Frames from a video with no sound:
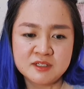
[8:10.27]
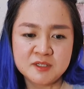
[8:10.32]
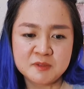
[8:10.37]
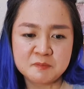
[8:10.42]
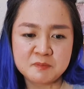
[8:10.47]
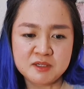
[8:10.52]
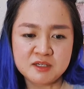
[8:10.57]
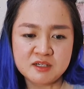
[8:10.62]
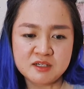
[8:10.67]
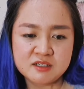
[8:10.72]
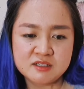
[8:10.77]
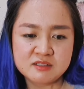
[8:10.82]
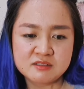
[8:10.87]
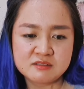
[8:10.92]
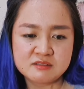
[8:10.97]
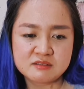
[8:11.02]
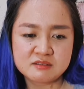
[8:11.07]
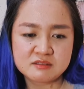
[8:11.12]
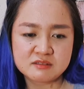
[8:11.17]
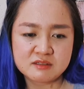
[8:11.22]

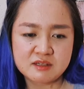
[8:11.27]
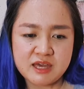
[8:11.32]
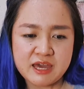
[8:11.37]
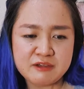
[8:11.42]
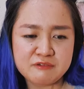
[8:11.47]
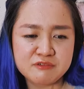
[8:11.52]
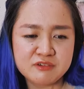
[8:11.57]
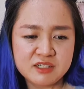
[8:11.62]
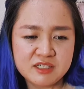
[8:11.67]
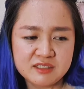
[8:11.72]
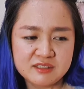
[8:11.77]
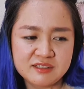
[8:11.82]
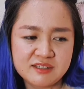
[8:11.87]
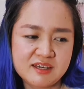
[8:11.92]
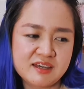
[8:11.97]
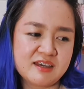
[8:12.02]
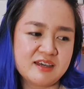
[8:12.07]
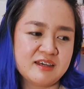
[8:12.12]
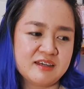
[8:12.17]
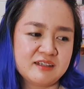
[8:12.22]
because every
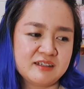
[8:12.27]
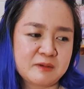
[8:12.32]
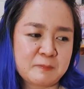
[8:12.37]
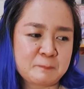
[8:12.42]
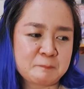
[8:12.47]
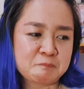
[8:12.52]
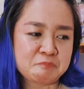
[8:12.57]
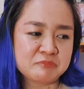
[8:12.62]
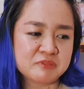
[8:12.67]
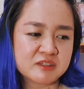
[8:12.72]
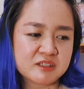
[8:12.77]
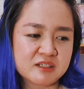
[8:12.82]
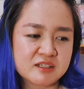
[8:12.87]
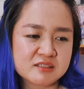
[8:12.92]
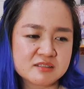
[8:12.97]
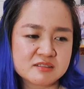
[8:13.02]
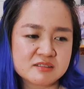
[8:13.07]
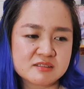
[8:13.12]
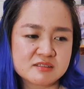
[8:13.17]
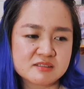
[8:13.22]
day
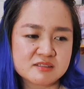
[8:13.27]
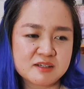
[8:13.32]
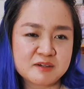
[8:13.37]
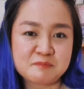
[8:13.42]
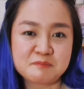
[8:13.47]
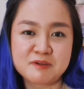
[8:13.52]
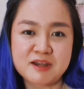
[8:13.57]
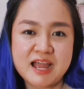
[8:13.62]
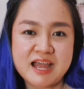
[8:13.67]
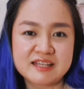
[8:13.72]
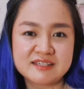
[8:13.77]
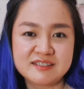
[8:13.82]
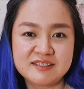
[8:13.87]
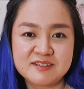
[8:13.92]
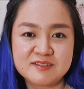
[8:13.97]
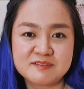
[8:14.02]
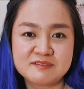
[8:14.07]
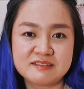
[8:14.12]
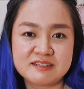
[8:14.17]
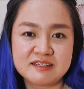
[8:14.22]
is a brand
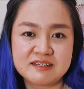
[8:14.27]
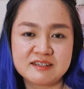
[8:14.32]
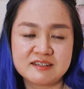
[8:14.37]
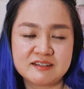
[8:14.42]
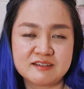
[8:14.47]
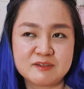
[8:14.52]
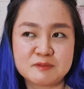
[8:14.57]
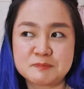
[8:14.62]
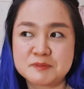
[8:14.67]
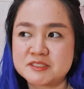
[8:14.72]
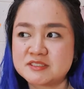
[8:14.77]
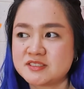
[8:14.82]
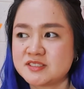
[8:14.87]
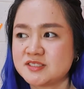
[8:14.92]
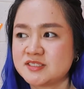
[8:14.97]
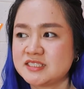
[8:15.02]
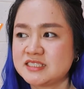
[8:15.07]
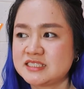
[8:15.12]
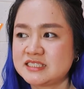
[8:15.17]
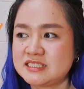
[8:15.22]
new day, an
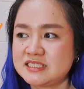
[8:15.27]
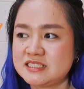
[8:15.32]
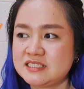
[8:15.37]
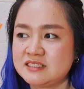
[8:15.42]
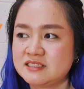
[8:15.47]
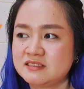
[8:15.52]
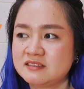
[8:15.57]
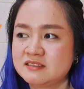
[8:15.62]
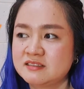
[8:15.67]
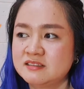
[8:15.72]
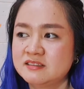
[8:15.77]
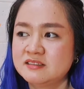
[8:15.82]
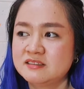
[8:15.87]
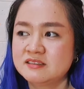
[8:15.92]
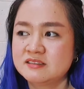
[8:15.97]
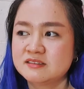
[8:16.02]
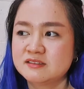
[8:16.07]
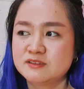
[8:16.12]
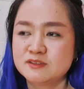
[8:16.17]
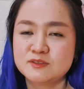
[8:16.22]
opportunity
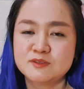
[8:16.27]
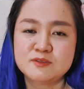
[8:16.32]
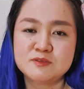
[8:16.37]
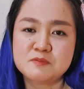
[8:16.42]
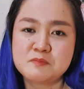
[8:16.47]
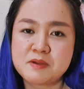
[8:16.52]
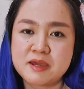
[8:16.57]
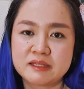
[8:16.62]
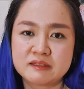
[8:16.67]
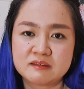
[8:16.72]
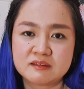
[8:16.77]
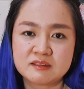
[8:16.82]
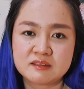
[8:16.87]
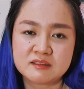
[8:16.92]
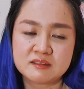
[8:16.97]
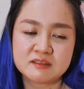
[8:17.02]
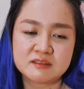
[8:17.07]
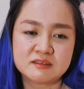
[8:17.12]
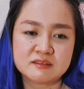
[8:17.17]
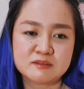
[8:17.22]
to do
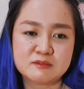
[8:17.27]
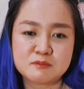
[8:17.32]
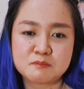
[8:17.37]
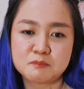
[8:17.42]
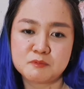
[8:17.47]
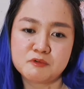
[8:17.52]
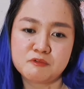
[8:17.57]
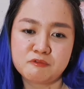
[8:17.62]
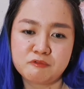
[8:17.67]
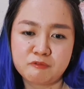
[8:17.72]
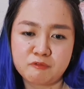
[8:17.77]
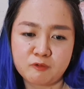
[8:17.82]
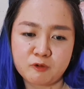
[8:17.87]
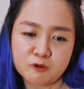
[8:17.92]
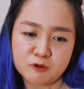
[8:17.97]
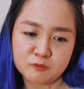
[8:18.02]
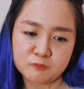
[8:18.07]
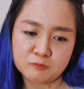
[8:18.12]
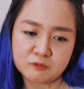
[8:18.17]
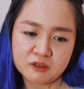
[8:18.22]
better, to move
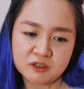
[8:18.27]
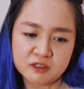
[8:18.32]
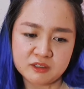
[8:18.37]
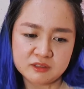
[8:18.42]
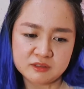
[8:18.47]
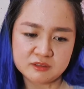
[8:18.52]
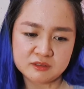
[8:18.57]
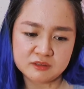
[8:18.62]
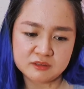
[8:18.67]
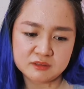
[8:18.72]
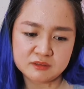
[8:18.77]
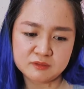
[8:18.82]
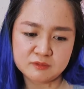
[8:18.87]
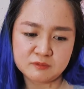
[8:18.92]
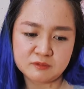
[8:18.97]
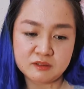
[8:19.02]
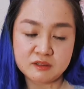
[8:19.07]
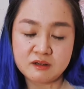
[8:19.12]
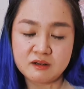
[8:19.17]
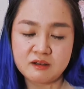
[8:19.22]
forward, to
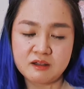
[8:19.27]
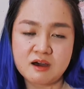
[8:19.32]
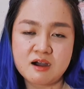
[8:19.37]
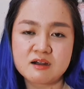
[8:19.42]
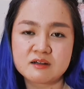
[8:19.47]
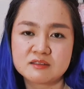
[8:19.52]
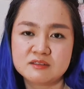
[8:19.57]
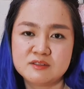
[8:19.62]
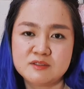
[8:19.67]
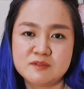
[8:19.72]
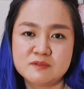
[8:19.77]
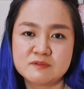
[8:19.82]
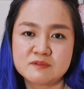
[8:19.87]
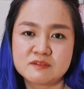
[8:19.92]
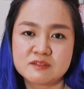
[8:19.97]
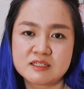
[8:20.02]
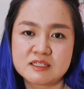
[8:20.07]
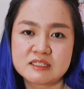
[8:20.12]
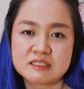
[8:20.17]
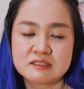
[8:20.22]
unlock new
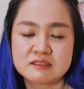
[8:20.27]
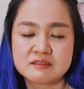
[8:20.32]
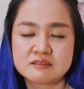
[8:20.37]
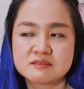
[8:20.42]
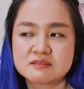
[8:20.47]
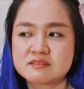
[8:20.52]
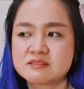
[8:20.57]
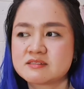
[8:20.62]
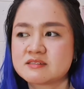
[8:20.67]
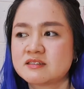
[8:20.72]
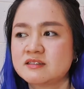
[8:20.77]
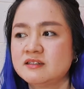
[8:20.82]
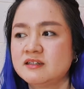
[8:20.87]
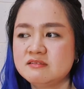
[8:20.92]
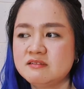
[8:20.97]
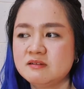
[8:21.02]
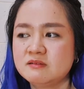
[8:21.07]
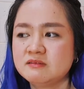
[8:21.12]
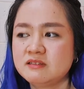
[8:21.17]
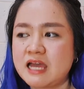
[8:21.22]
things.
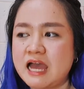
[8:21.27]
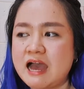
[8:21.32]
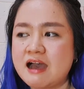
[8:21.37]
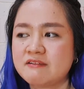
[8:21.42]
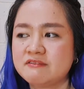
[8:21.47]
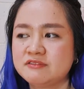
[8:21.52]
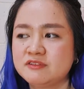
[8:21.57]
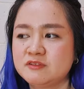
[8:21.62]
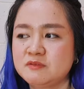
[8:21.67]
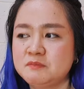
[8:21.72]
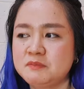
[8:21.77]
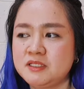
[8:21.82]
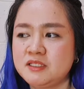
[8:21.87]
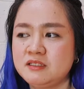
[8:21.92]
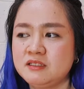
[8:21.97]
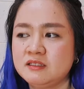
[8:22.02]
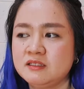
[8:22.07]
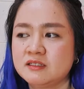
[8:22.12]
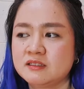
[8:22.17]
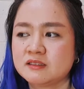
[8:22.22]
You don't have to
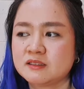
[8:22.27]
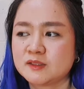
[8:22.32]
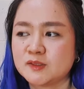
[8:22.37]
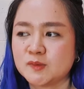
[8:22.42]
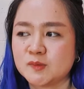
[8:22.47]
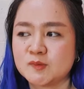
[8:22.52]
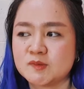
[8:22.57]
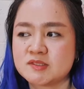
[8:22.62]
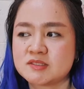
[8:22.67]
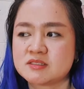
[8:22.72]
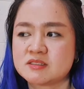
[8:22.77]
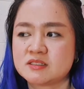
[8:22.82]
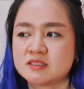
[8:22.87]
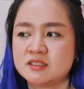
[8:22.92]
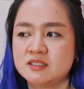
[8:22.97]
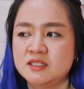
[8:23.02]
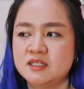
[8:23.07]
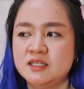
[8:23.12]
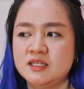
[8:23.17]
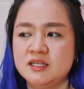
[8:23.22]
be enclosed
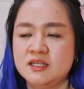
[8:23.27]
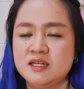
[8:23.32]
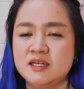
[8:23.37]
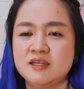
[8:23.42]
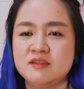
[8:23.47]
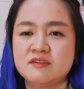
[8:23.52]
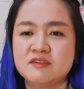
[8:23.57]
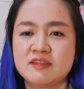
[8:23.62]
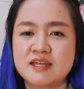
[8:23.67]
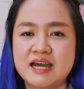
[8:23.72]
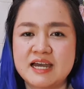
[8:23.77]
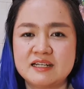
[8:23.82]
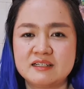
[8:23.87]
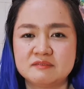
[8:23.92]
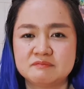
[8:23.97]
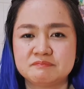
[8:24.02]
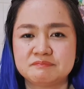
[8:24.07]
in that